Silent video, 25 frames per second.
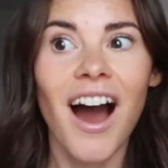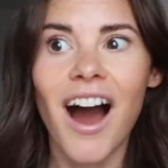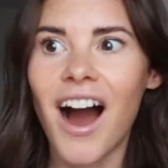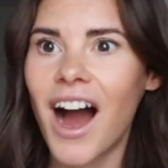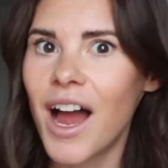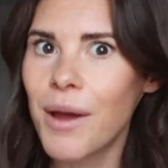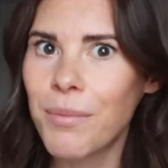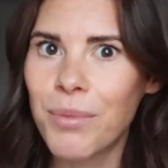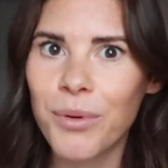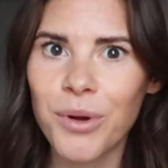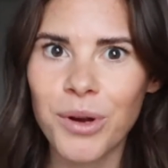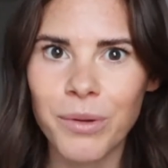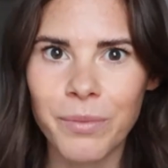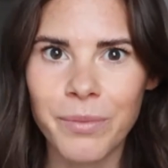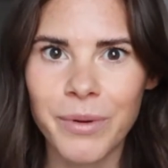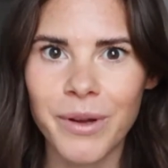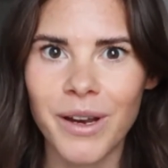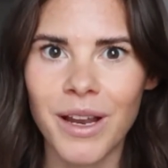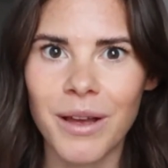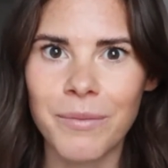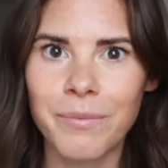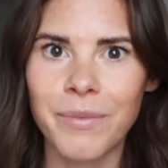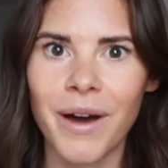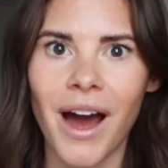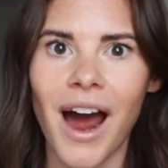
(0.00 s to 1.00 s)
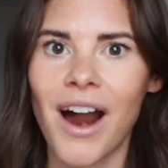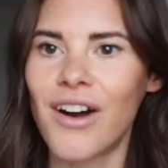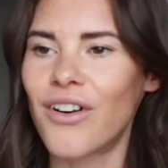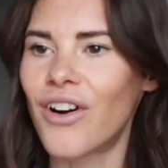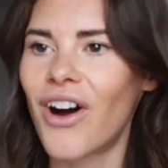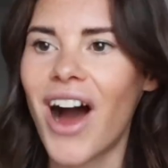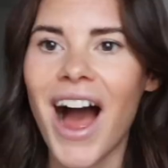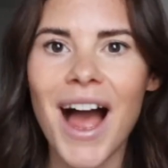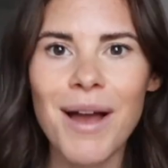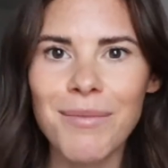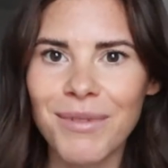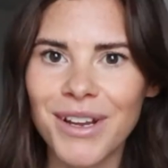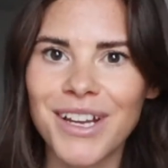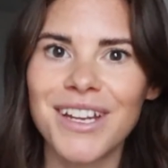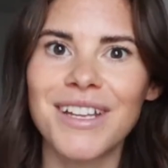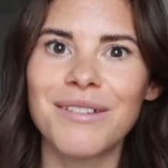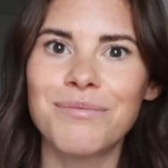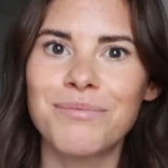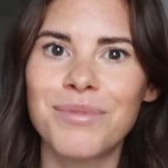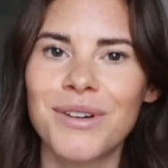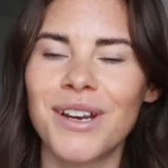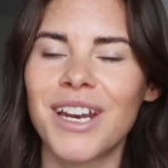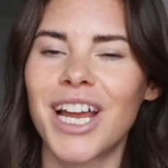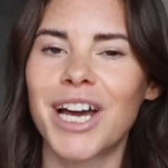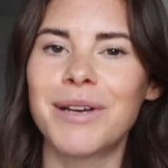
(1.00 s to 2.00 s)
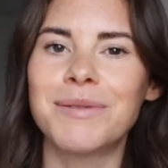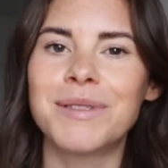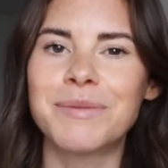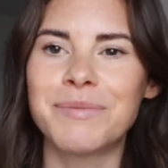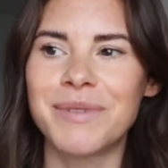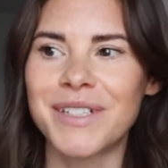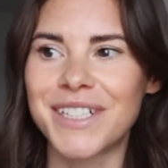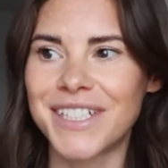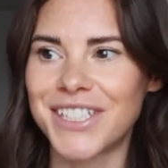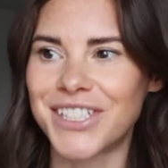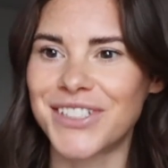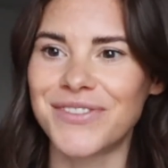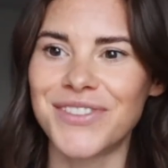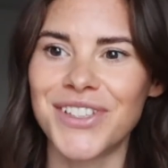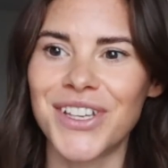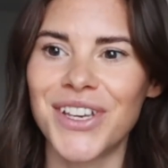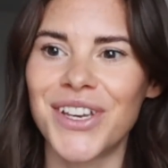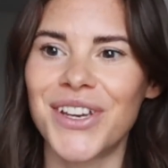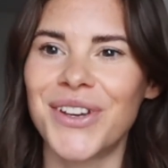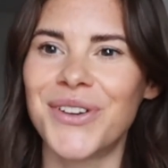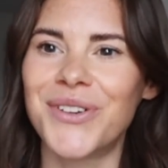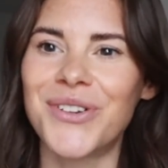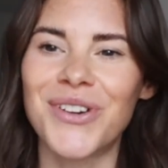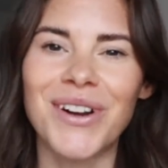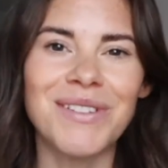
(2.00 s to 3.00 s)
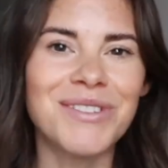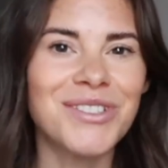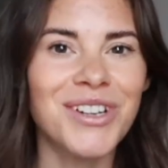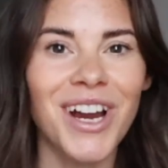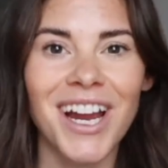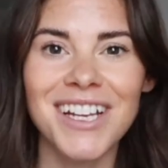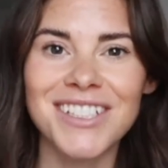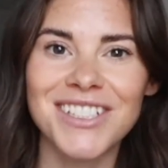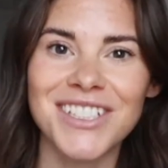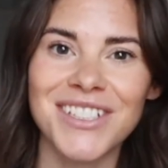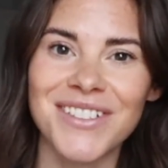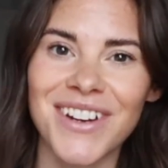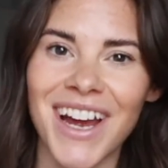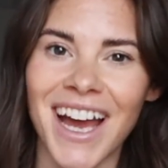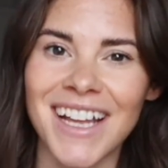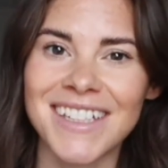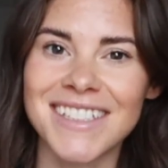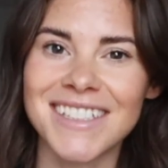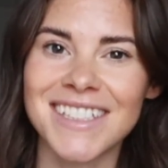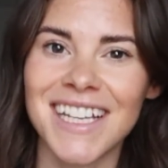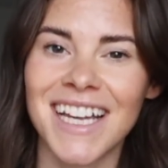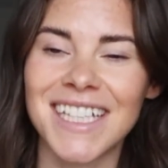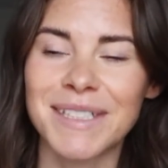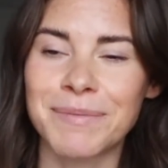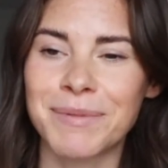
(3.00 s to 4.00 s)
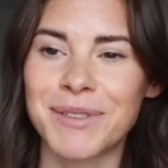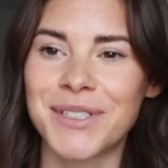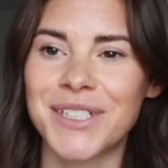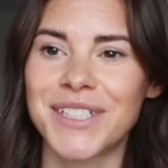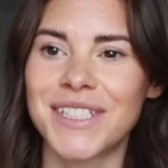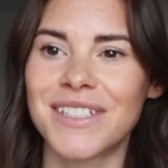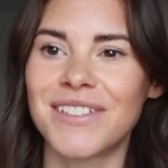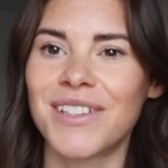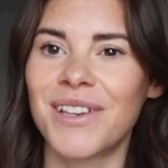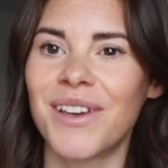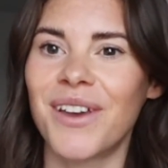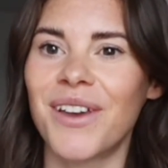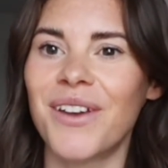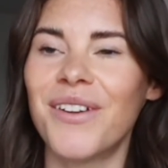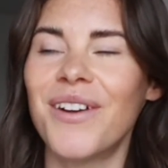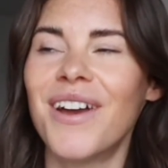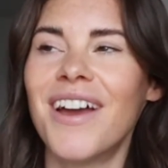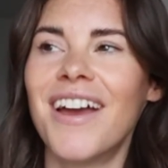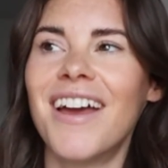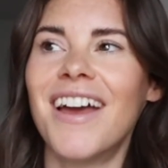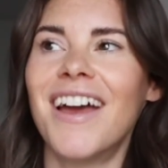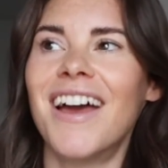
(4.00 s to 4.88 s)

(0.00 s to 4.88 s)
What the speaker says: "I bought a pull-up bar," or "I'm learning pull-ups because of you," or "I'm trying to do handstands because of you,"